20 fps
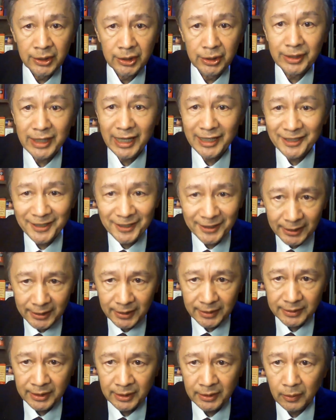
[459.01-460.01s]
You can
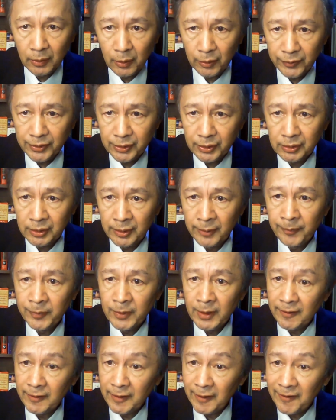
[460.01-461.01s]
see it, although
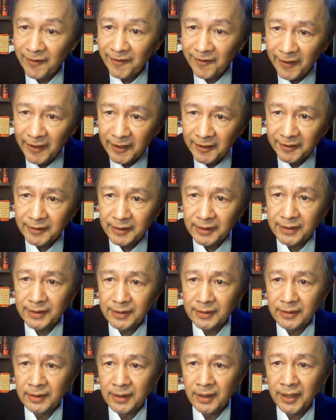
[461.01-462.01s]
the
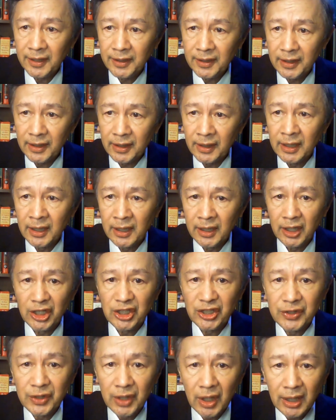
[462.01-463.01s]
thickness here
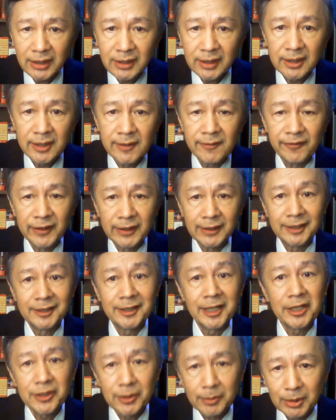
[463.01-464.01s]
is not
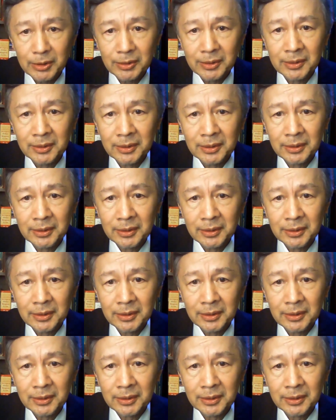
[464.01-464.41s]
infinitesimal.